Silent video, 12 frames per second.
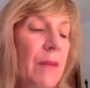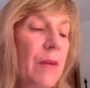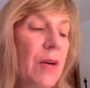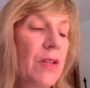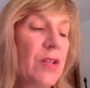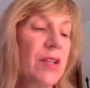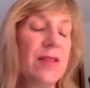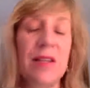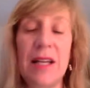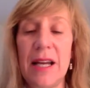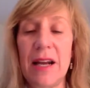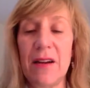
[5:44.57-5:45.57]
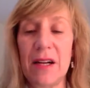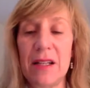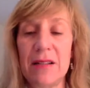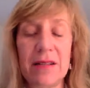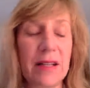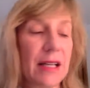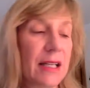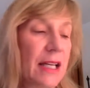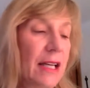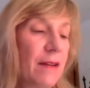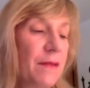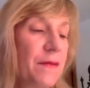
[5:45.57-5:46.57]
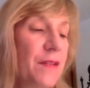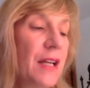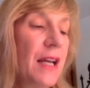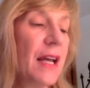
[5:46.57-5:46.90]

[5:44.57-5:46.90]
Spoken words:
purchase, inheritance, and gift.